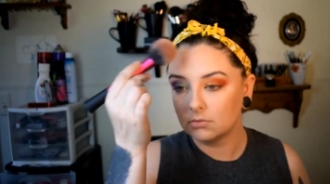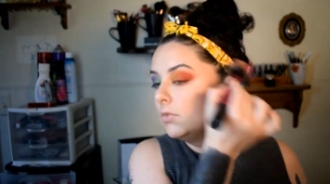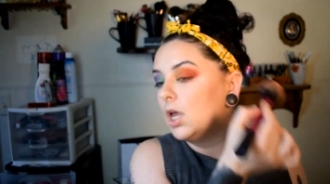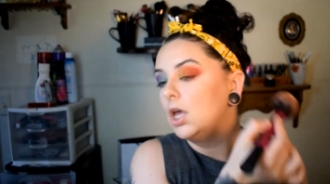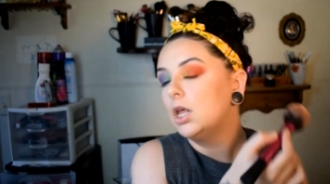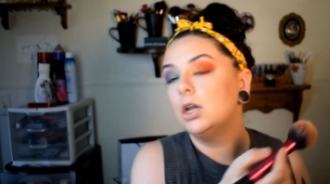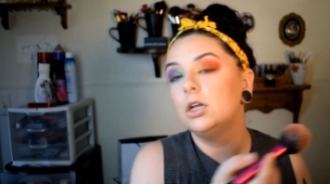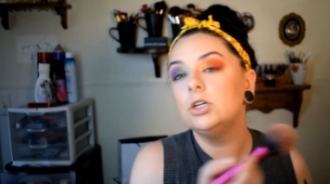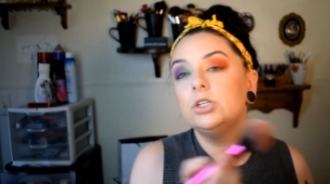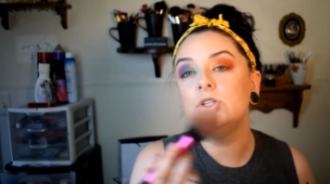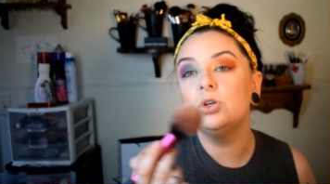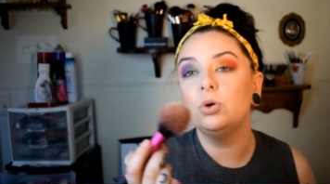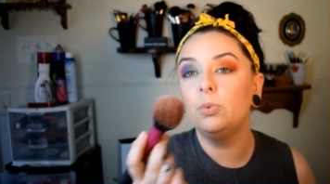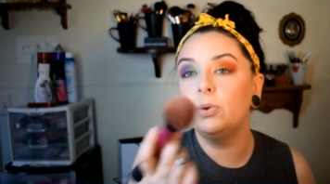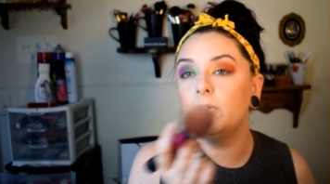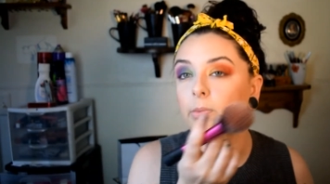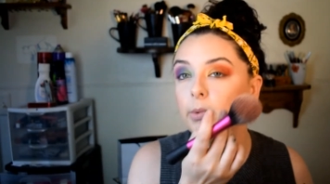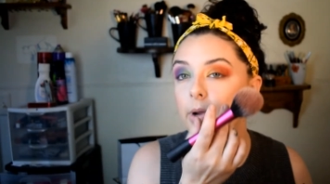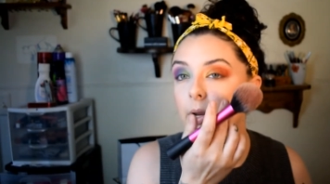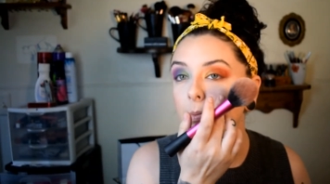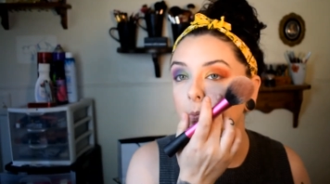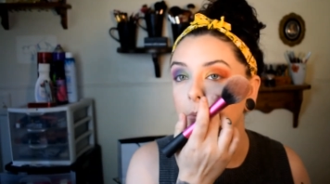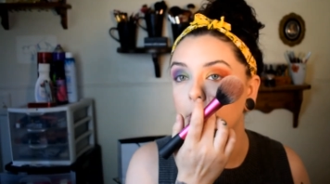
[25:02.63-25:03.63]
I do put
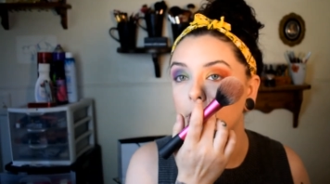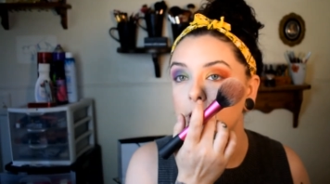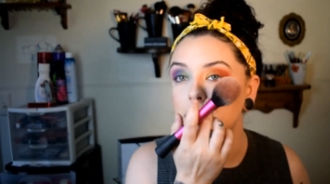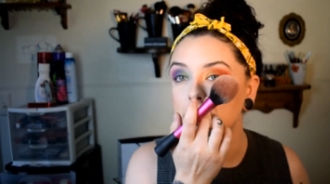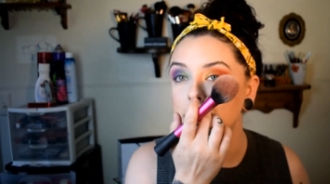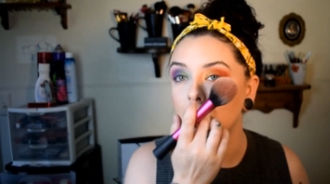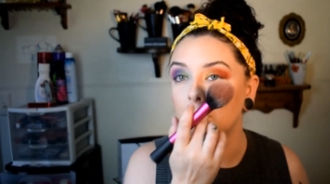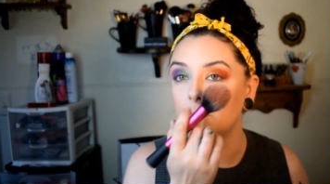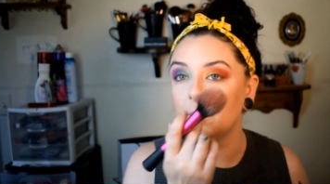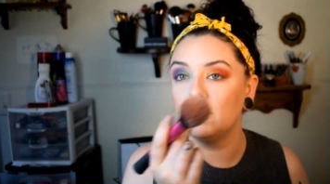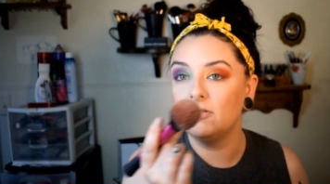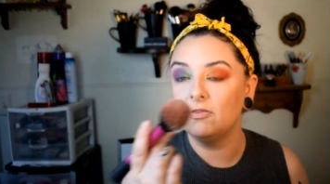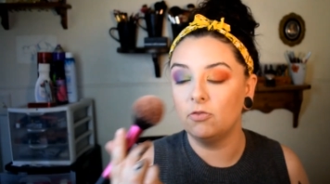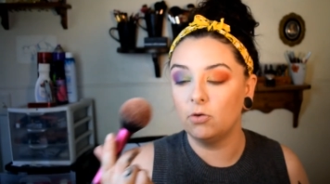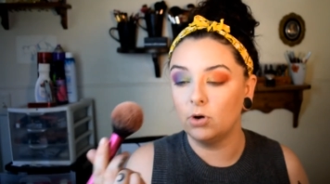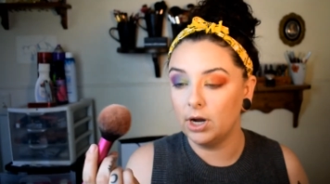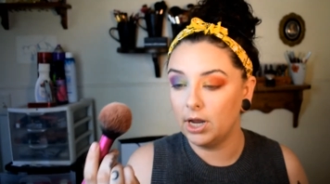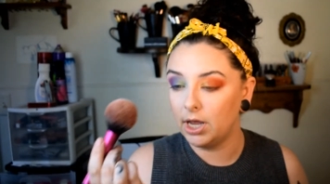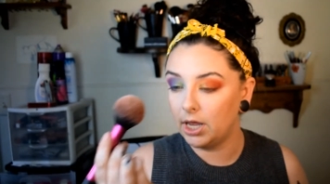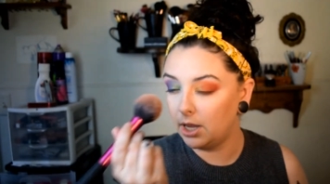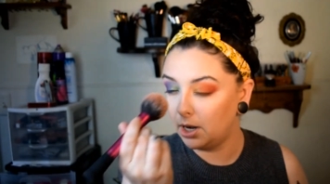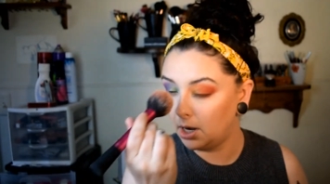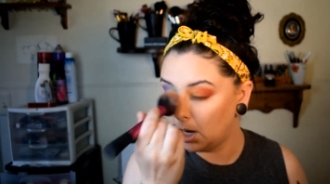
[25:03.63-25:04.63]
my blush on my
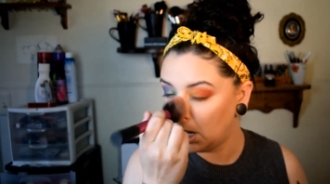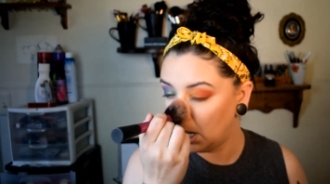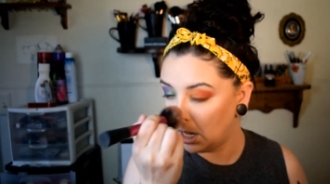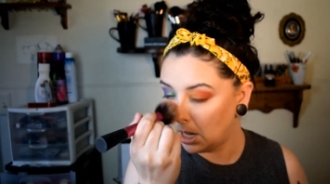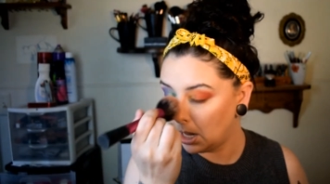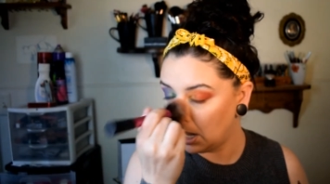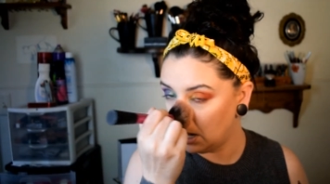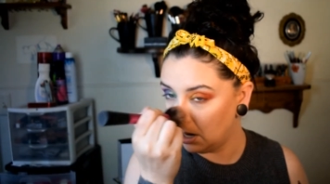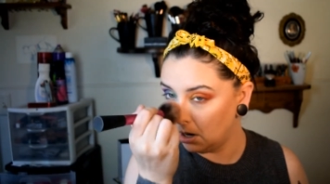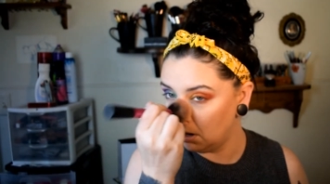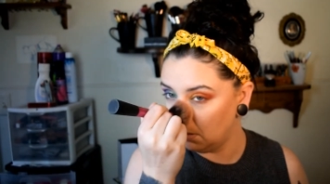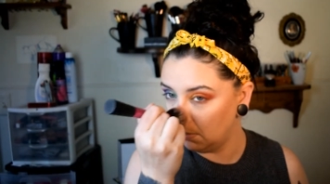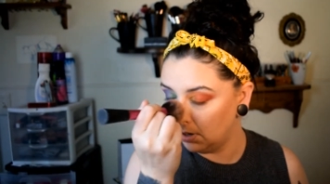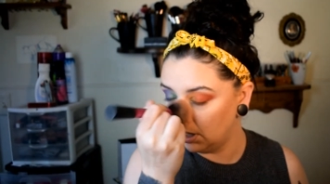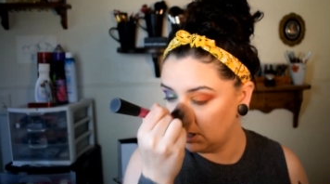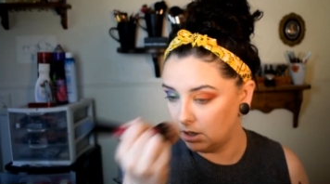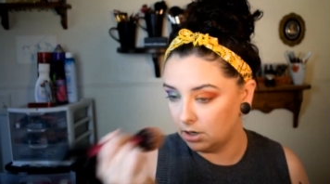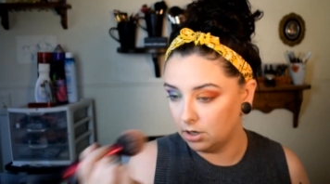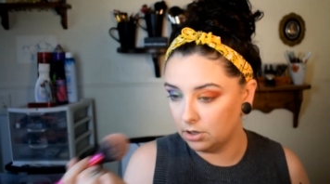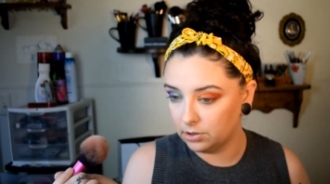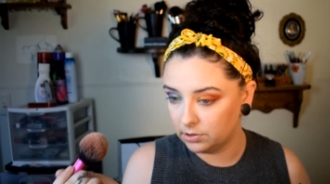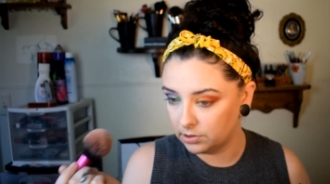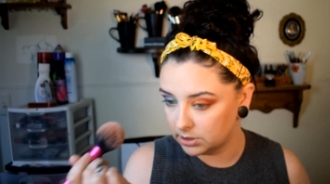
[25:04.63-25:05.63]
forehead and on my
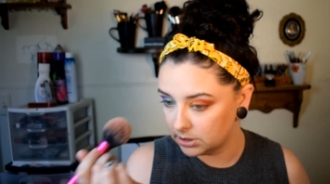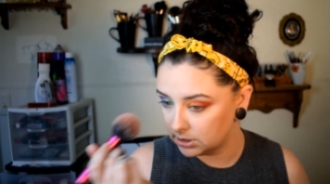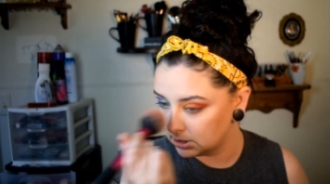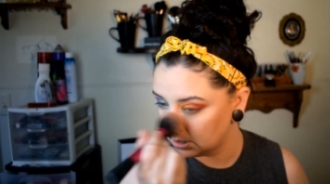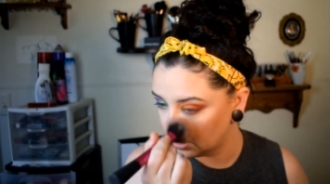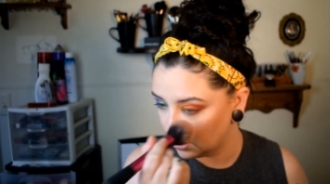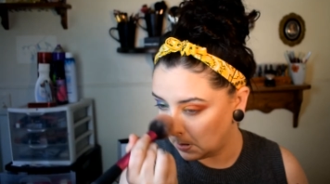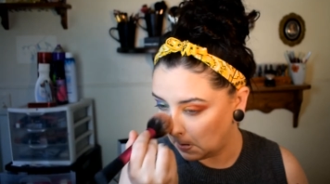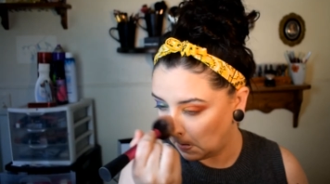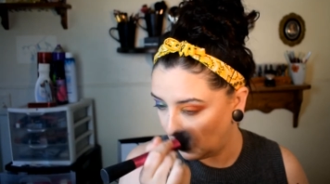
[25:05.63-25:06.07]
nose.